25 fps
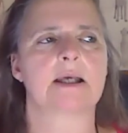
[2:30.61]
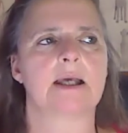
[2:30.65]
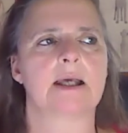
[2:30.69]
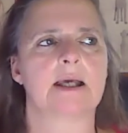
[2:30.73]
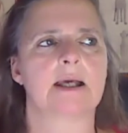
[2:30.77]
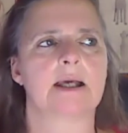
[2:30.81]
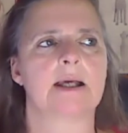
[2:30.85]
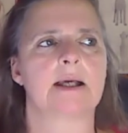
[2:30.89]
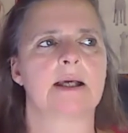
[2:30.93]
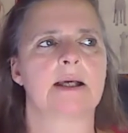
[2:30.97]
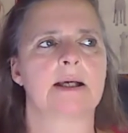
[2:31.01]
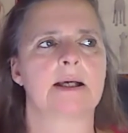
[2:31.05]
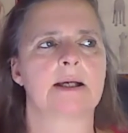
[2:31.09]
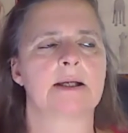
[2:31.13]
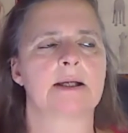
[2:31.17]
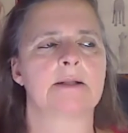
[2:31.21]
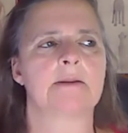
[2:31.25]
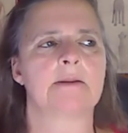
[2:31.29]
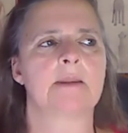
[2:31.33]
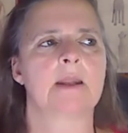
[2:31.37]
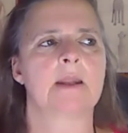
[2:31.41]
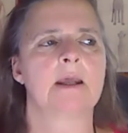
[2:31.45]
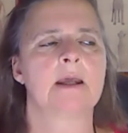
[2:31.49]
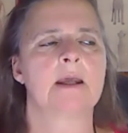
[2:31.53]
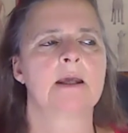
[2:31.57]

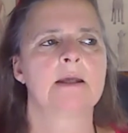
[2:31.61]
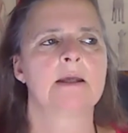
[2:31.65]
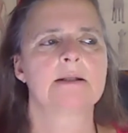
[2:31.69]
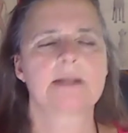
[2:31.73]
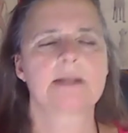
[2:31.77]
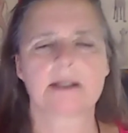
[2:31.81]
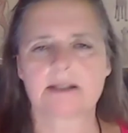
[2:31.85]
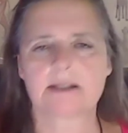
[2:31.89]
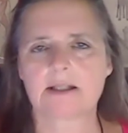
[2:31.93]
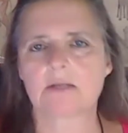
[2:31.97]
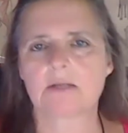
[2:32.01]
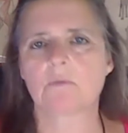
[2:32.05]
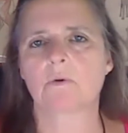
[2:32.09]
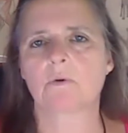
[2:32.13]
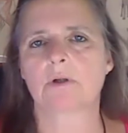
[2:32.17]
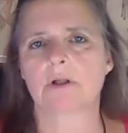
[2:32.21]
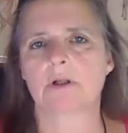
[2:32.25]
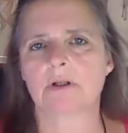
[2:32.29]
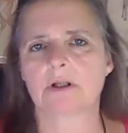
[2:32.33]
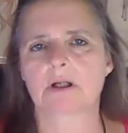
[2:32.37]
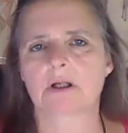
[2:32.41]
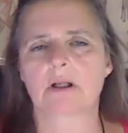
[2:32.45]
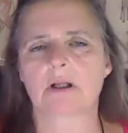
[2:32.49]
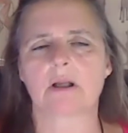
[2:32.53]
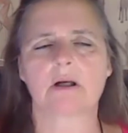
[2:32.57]
and they did want
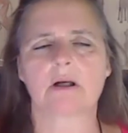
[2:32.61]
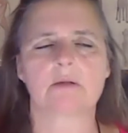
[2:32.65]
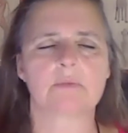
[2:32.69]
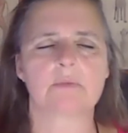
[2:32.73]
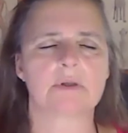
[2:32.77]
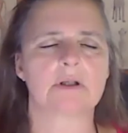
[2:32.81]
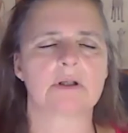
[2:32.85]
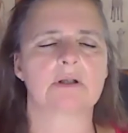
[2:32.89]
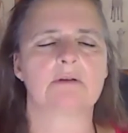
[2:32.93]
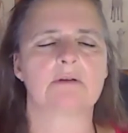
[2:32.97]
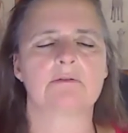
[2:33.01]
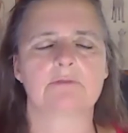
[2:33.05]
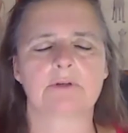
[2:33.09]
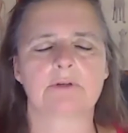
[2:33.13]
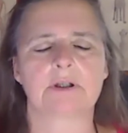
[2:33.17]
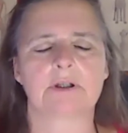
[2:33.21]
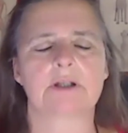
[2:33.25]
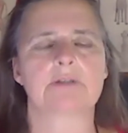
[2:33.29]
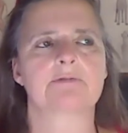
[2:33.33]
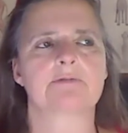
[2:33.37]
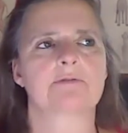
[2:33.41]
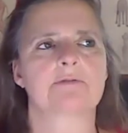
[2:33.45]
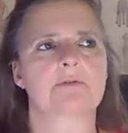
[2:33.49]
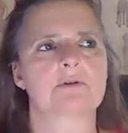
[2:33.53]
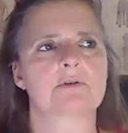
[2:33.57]
to declare me an
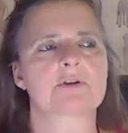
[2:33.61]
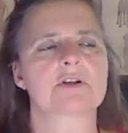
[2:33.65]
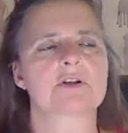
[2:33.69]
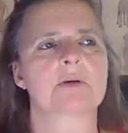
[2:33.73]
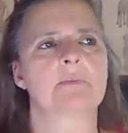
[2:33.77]
invalid for a